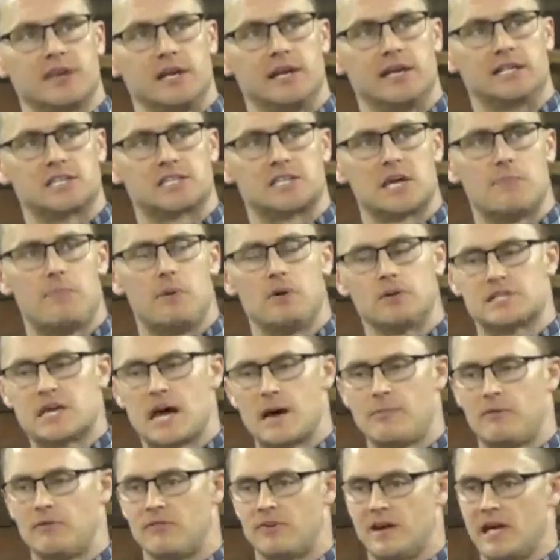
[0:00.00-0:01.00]
think it's up on
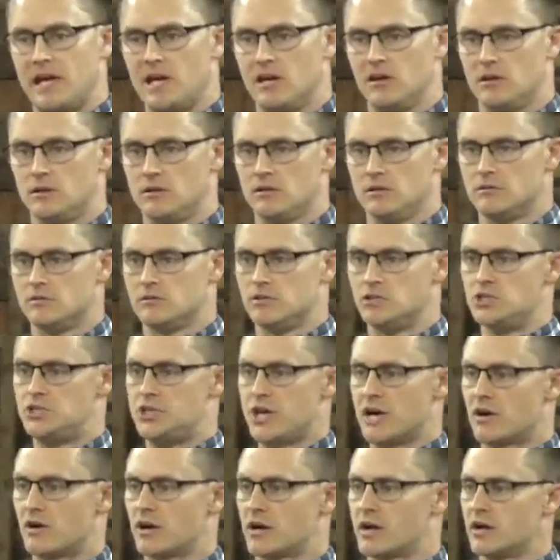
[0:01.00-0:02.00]
top of a hill.
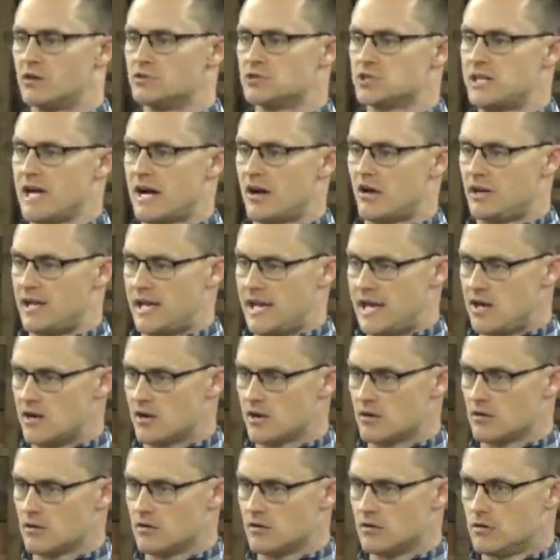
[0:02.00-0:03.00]
Jericho's down
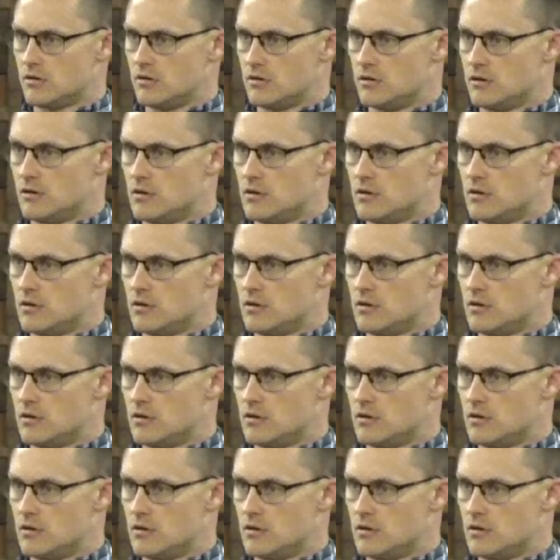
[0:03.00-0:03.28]
here.